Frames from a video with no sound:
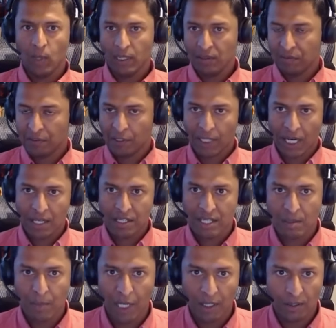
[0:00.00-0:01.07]
weather
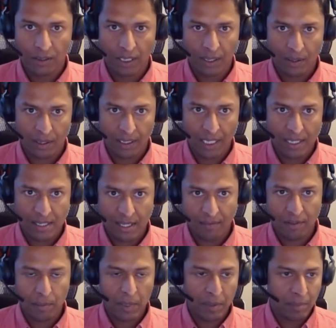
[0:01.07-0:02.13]
forecasting model that, that's
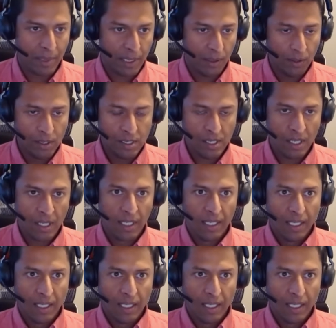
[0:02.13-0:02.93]
ever been built.